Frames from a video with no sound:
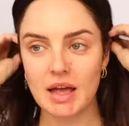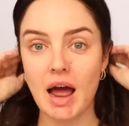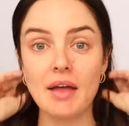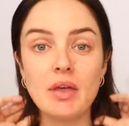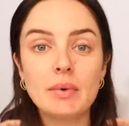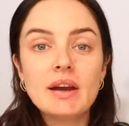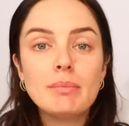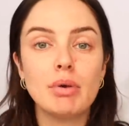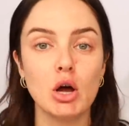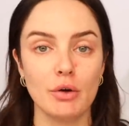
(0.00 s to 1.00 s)
And then we need
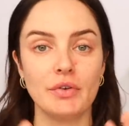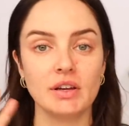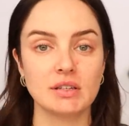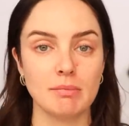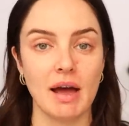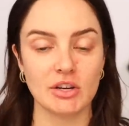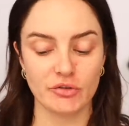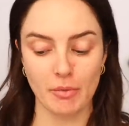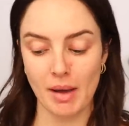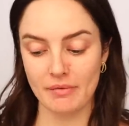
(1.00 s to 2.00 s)
a perfect match
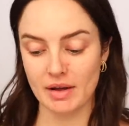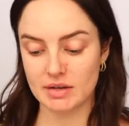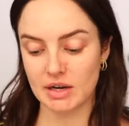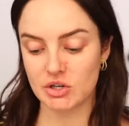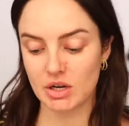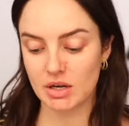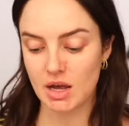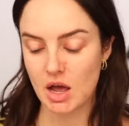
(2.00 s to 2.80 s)
for my foundation.